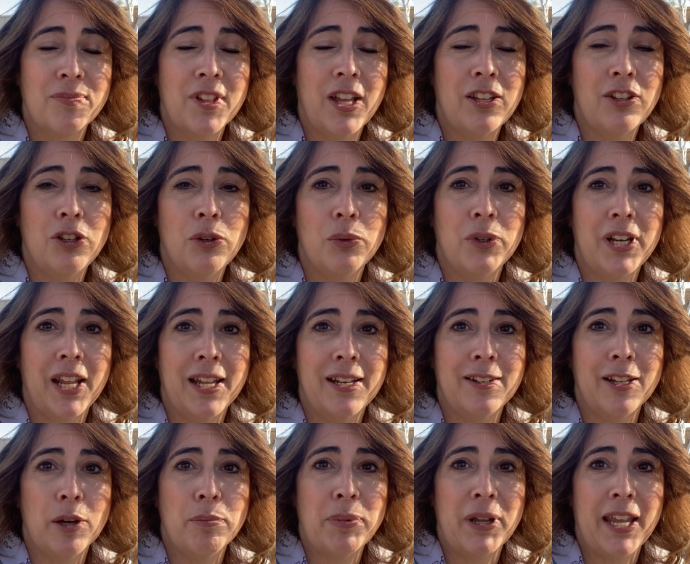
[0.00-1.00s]
you would
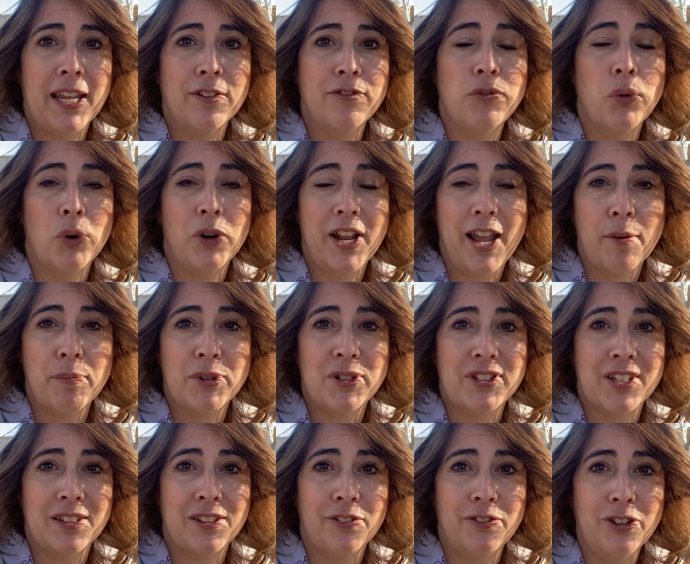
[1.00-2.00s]
end up paying
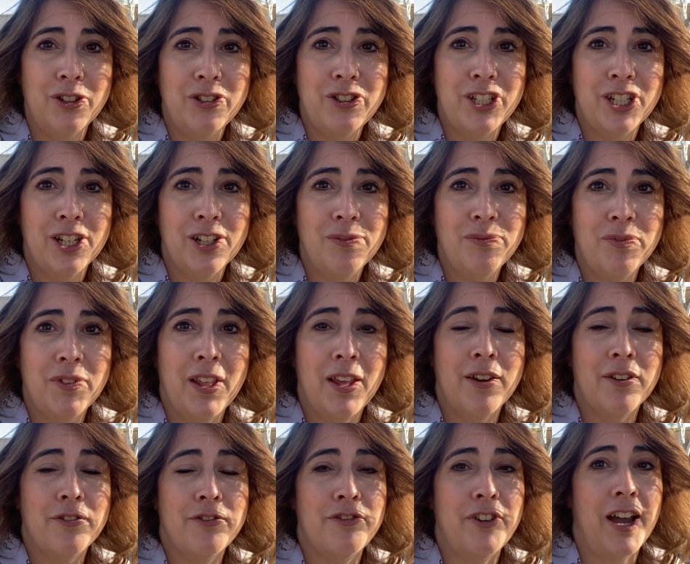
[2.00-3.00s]
4.5% the first year,
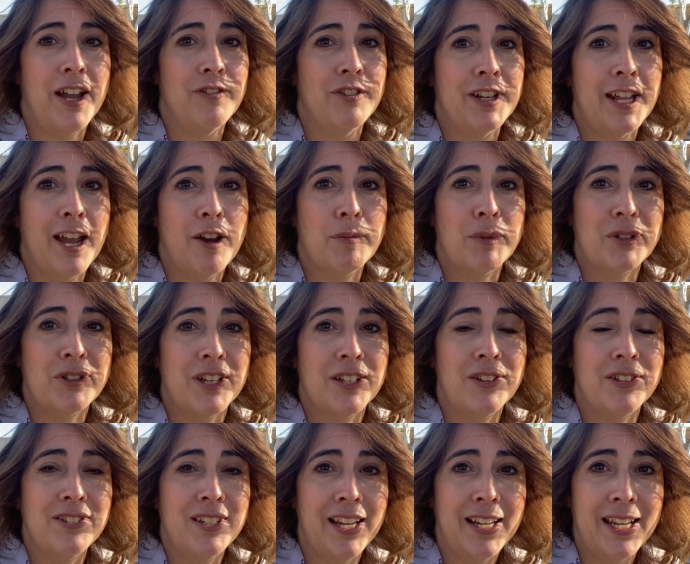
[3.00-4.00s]
5.5%
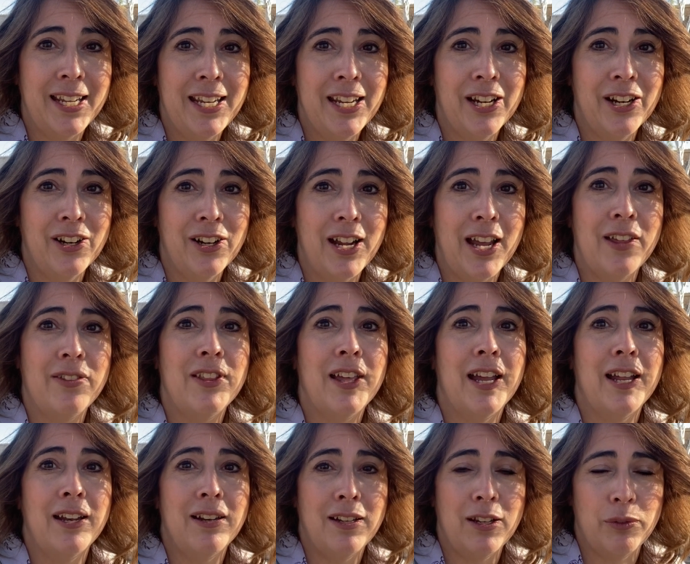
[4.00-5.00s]
the second year, and
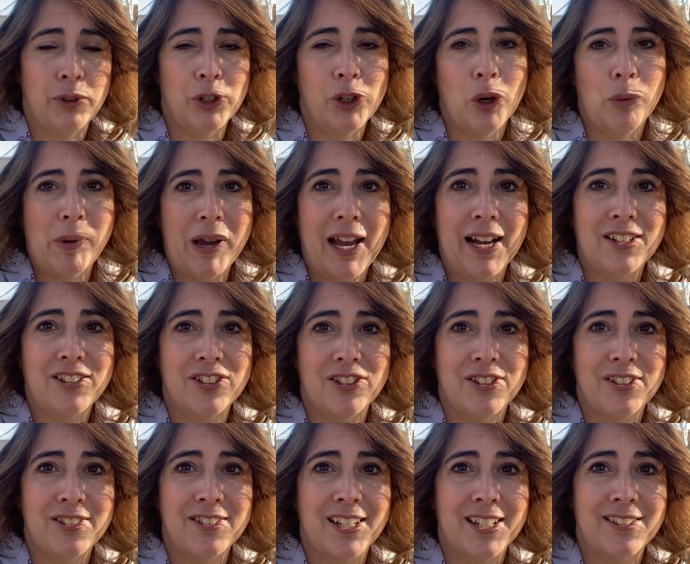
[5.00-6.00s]
then it would go back to
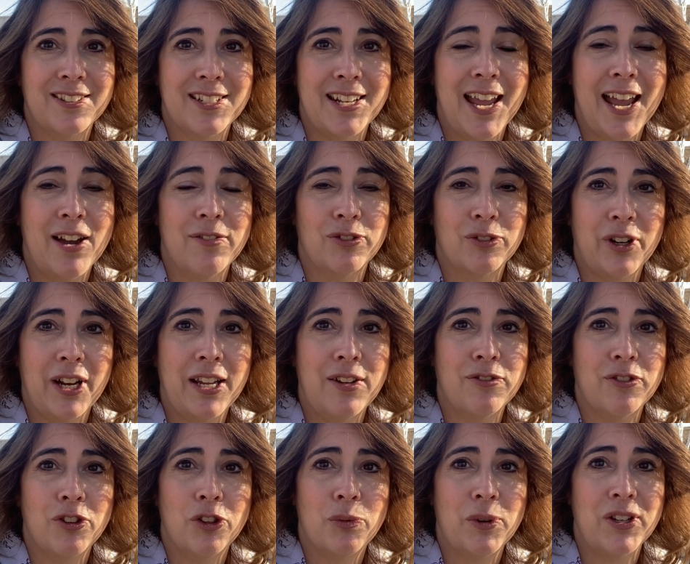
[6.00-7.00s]
the 6.5% rate
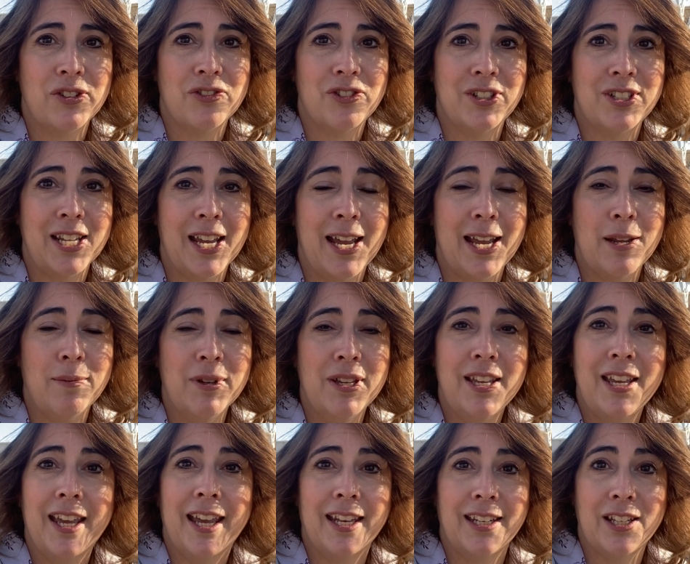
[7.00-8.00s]
for the rest of the time,
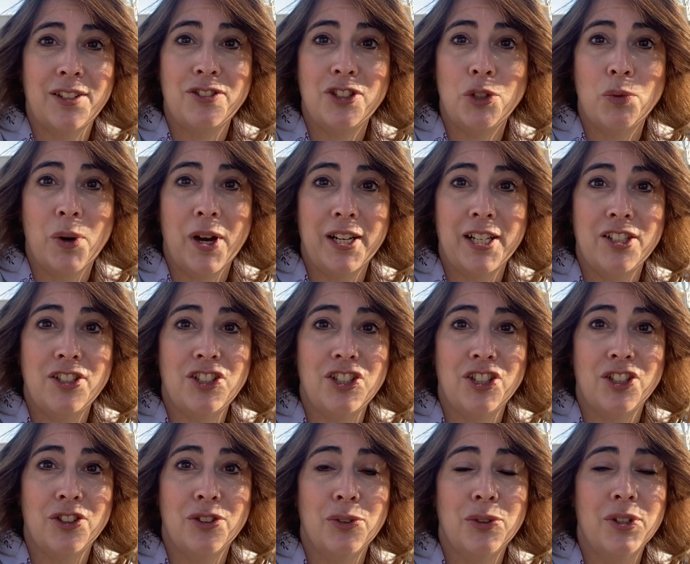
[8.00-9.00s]
unless you wanted
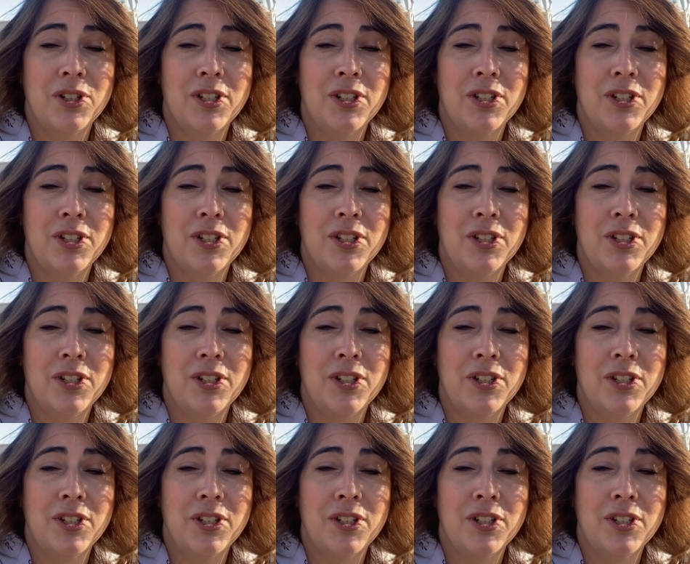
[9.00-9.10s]
to